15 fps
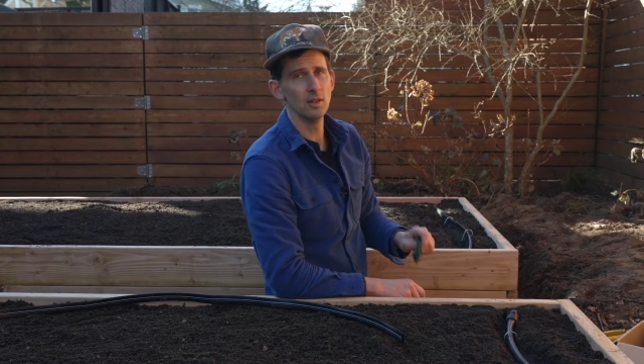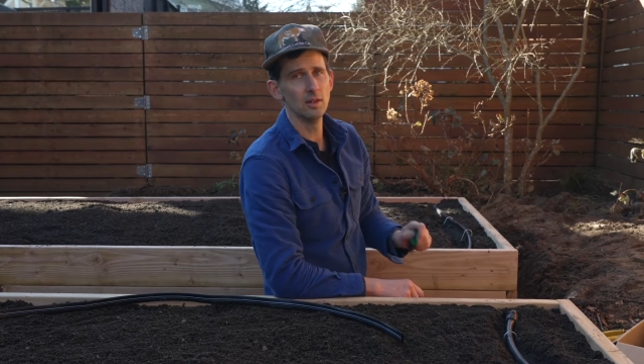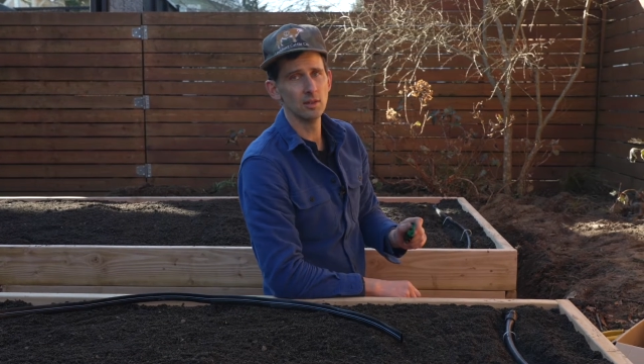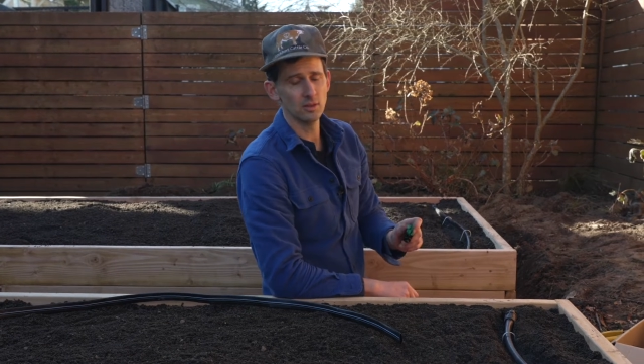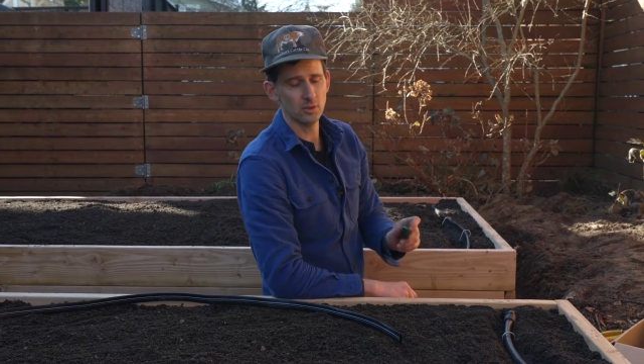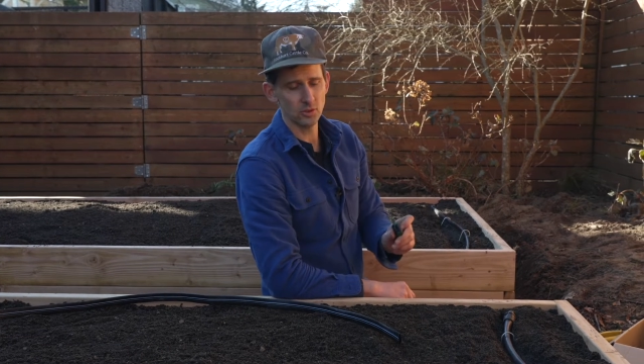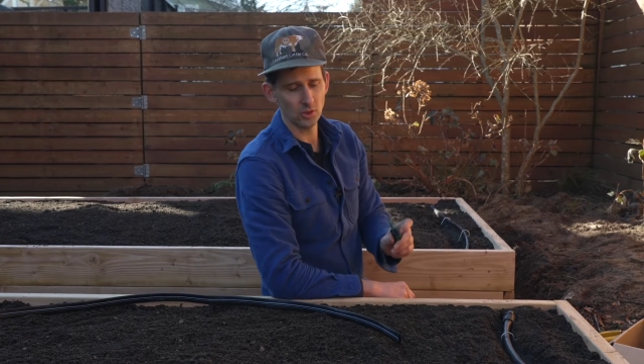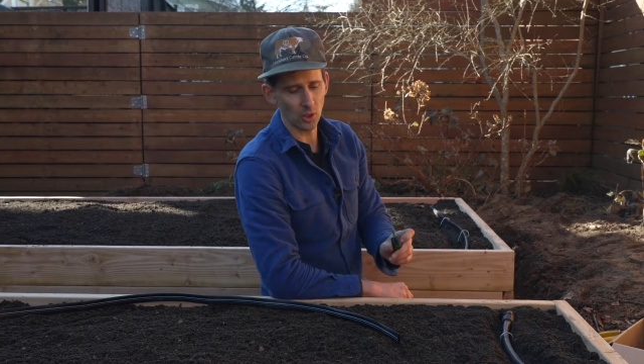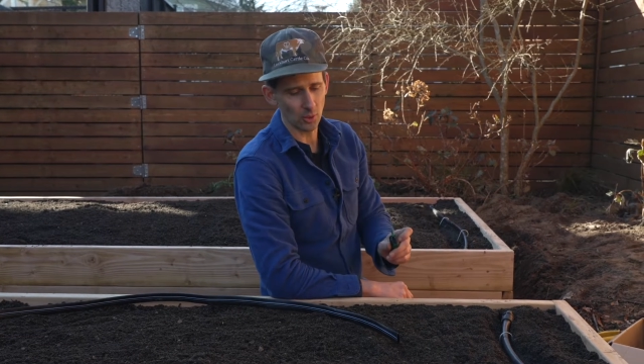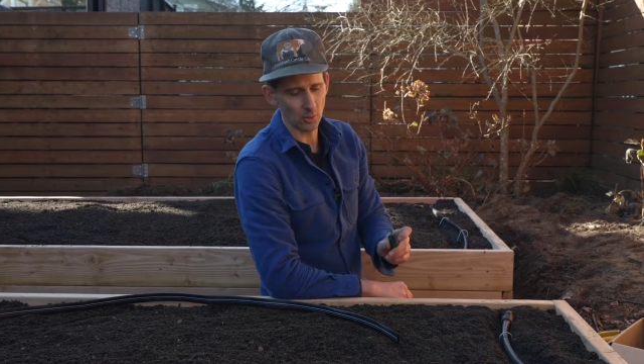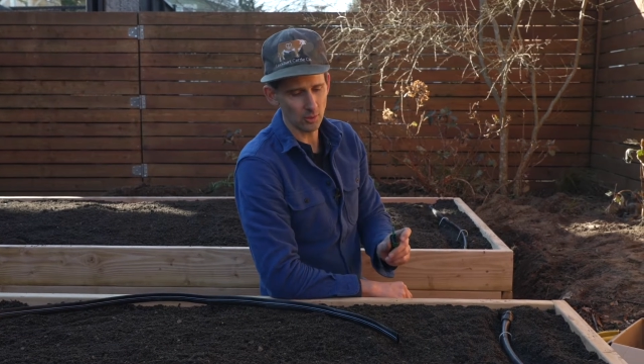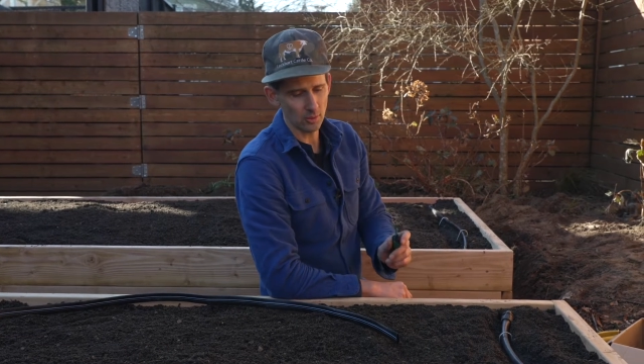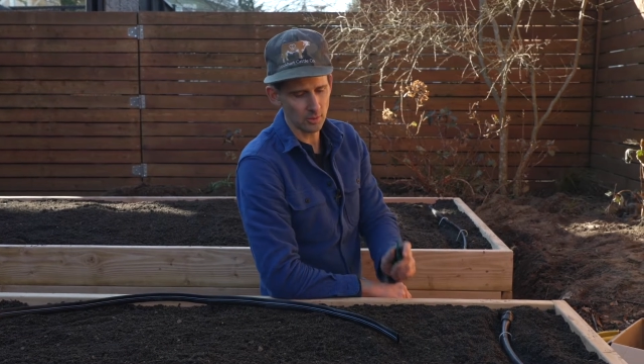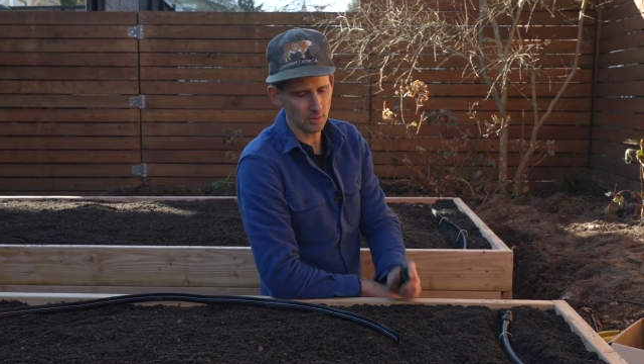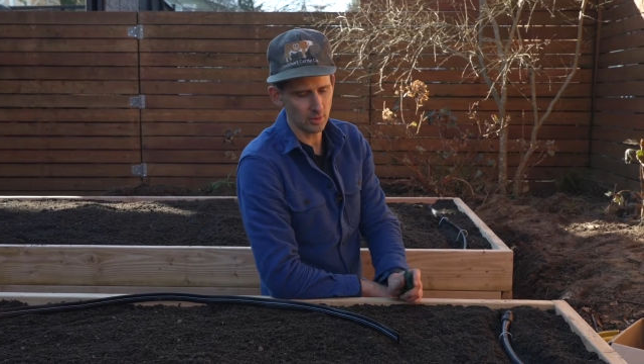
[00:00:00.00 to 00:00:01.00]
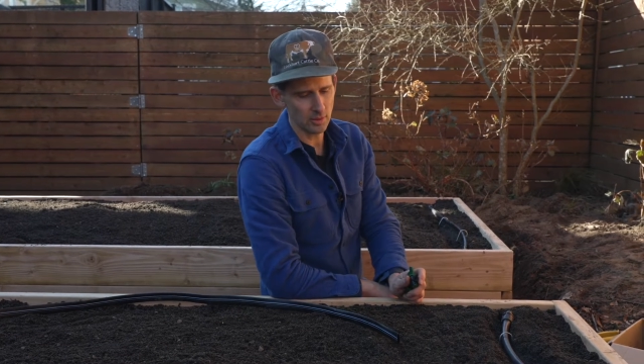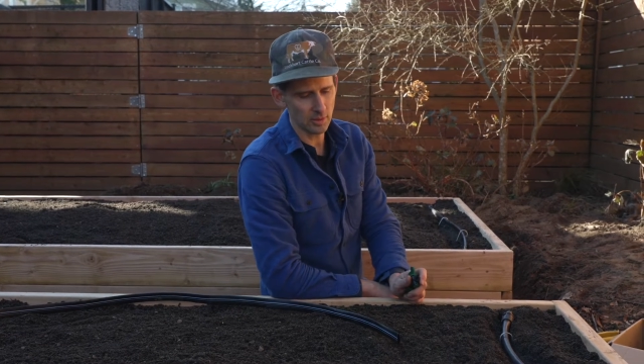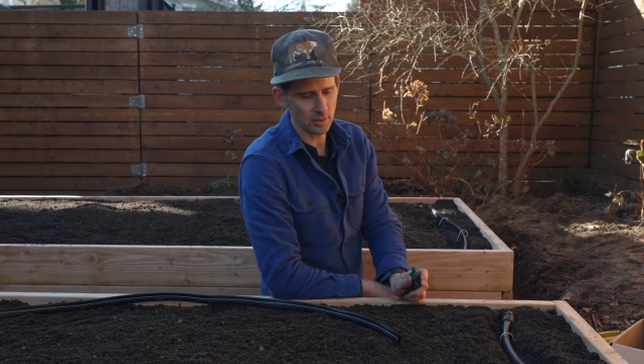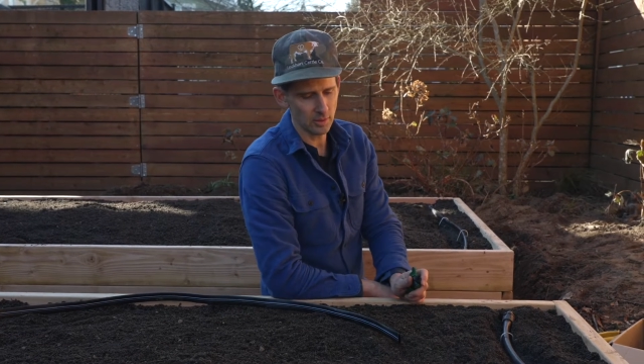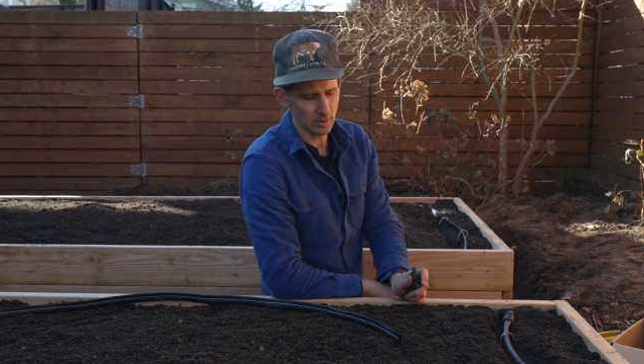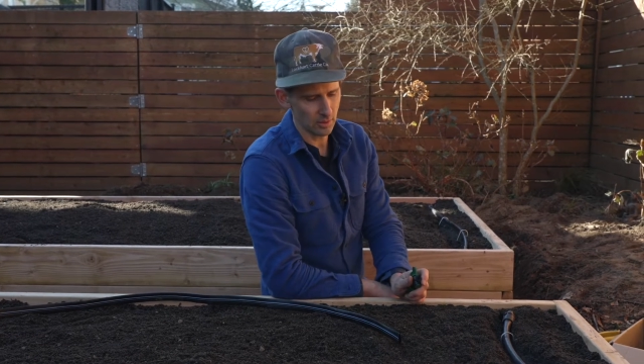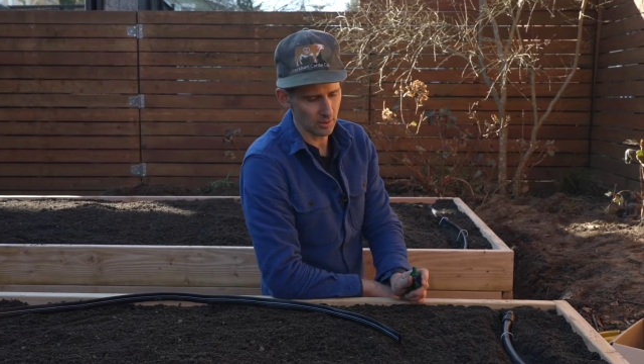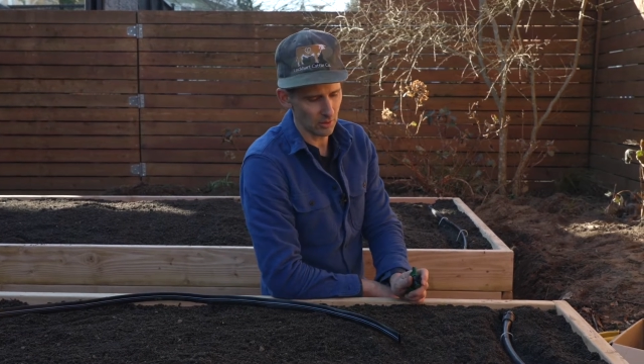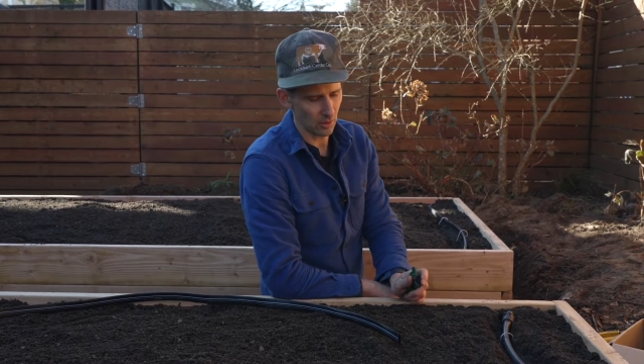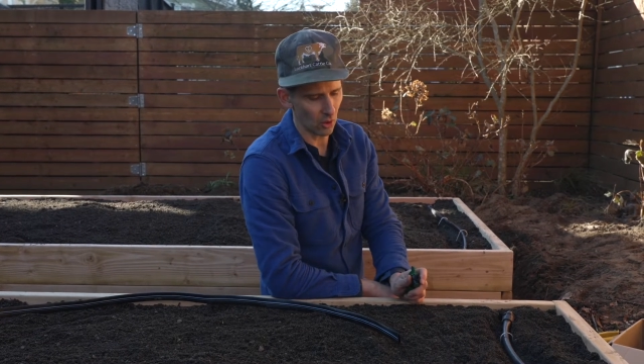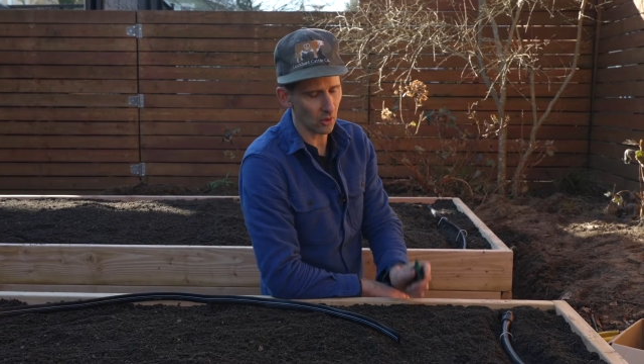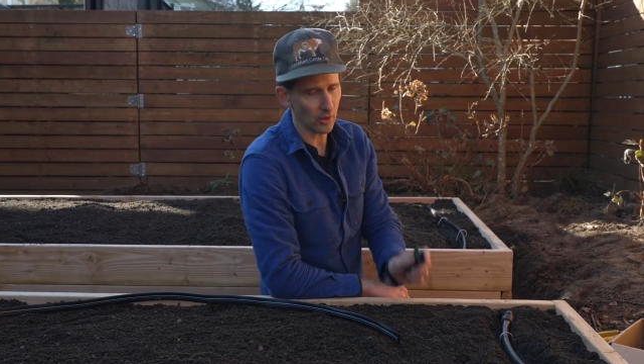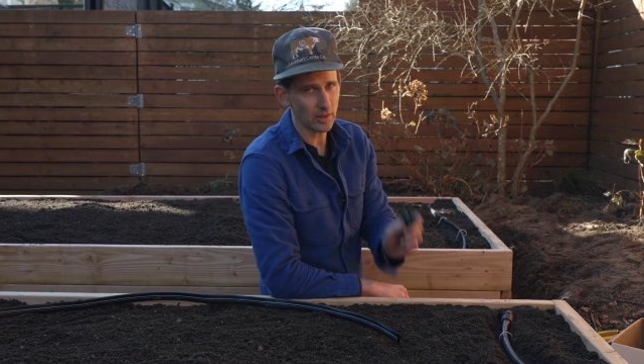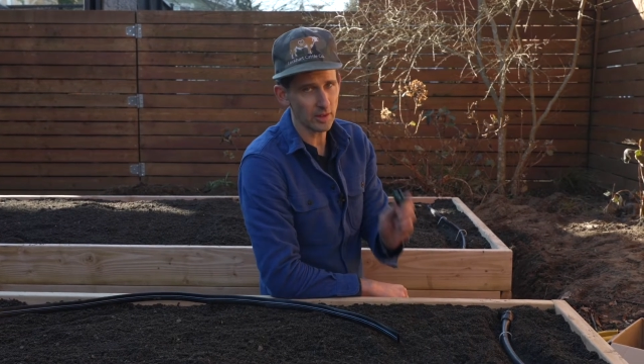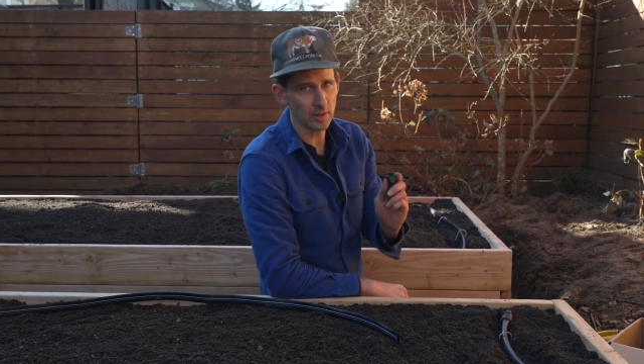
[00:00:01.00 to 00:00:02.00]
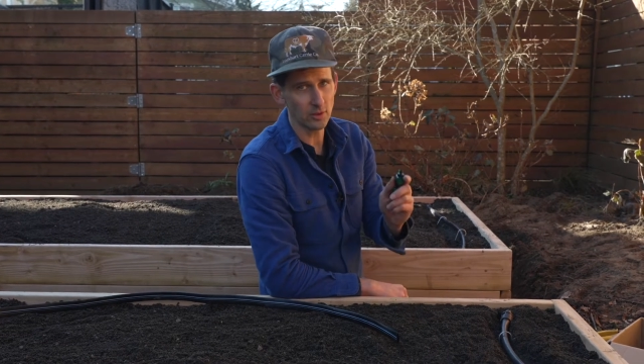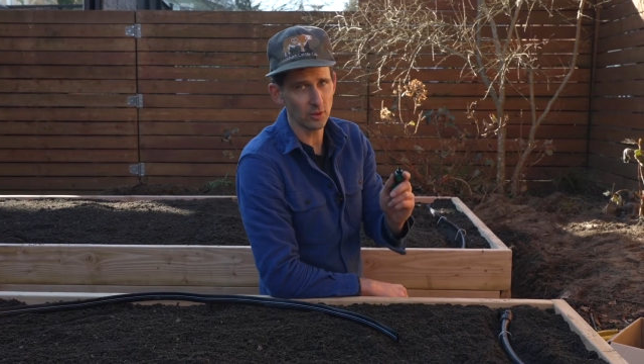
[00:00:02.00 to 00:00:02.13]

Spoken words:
So all I need to